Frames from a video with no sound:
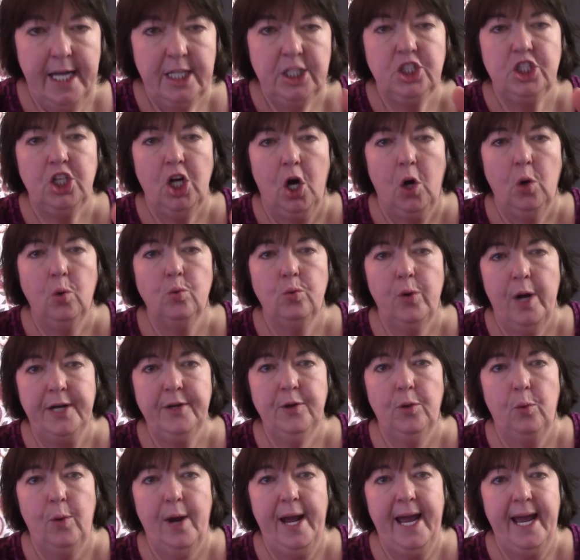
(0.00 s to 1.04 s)
and don't
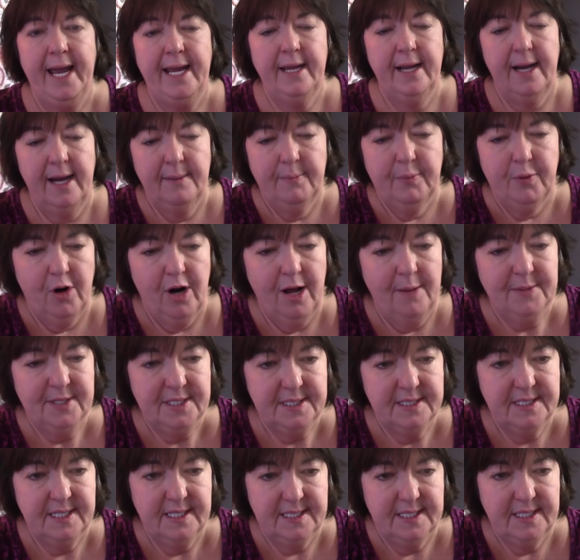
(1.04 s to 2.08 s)
run away, I
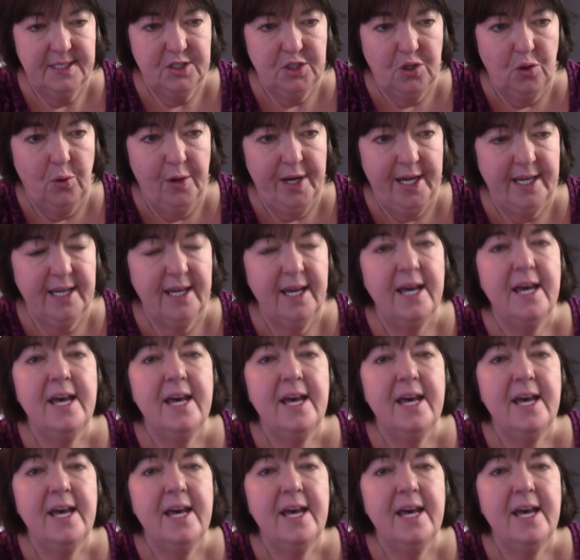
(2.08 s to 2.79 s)
promise this is quick.